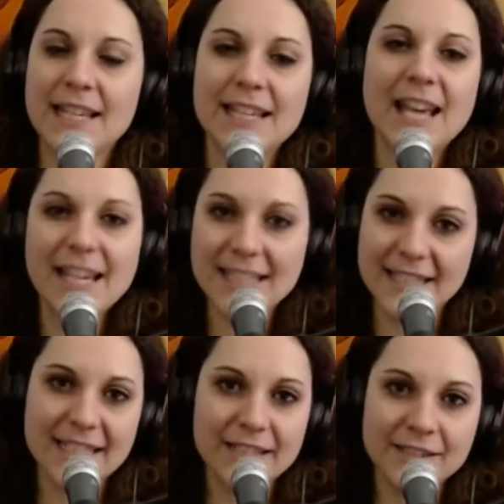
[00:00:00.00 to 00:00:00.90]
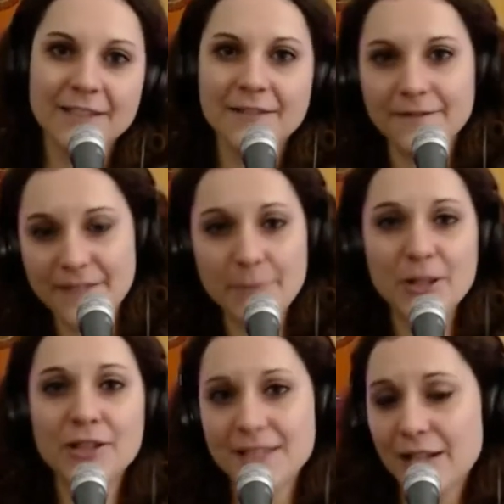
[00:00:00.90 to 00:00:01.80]
the ideal
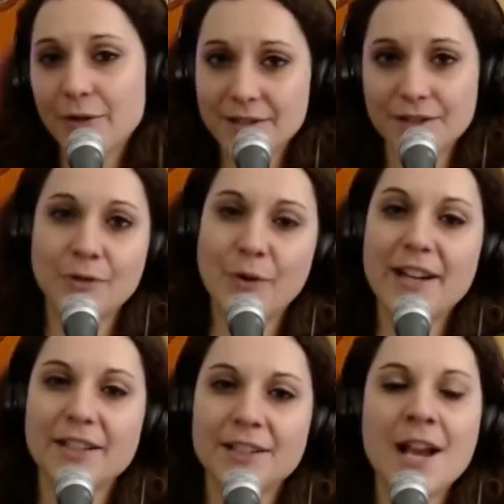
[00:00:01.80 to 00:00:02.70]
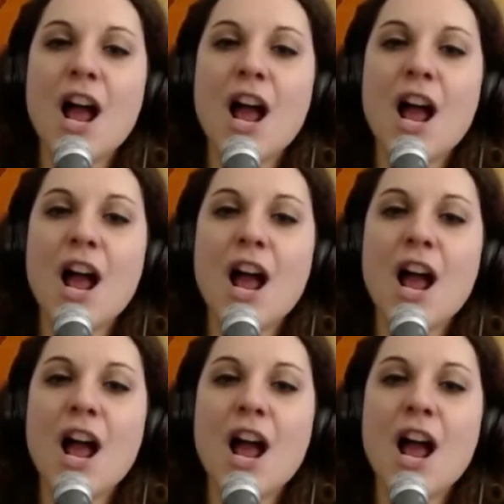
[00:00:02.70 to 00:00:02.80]
female singer and songwriter,